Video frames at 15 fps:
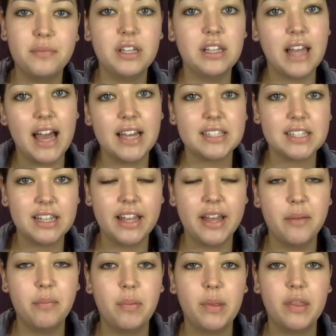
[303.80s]
the last
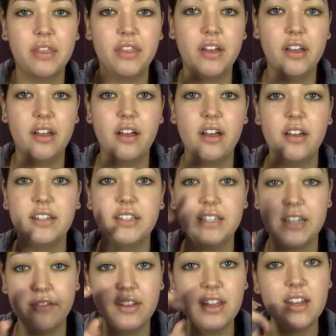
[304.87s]
clip, the
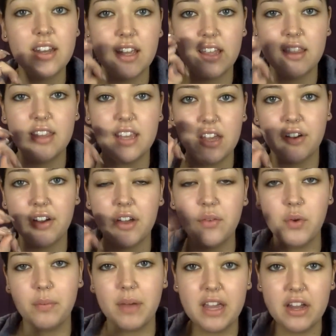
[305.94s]
divot in the earring
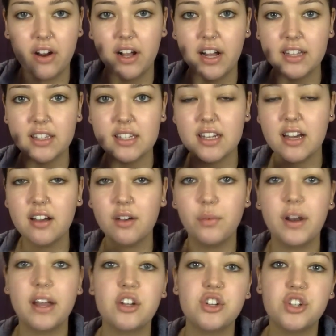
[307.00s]
where my ear got stuck, when
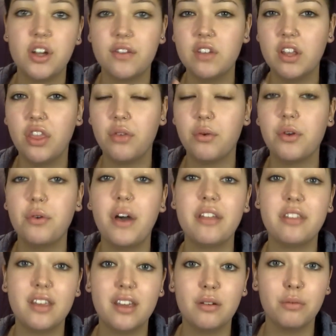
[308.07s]
I shoved it through, I
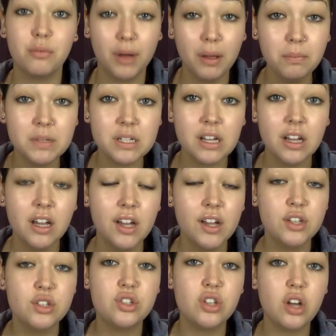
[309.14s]
think it ripped.
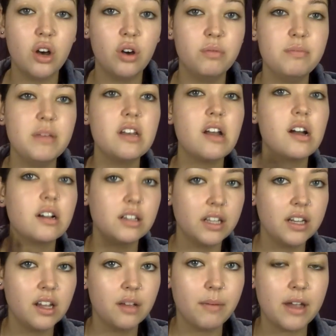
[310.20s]
So me not
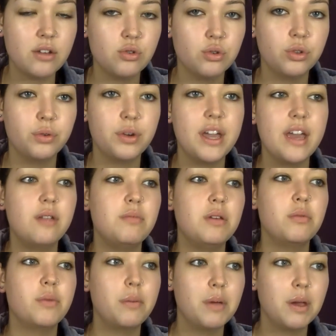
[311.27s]
cleaning my jewelry and me
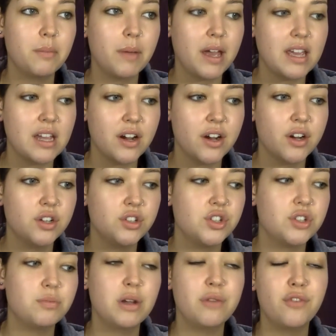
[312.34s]
ripping my ear
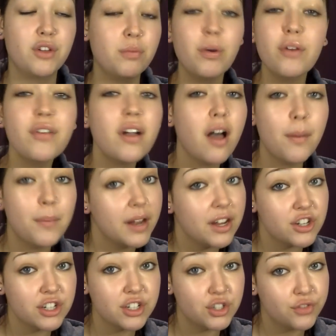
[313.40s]
just made for the perfect
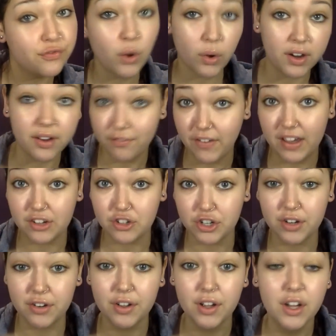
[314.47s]
combination for an infection.
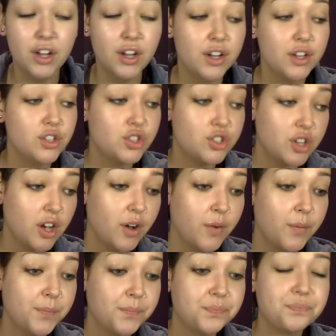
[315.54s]
So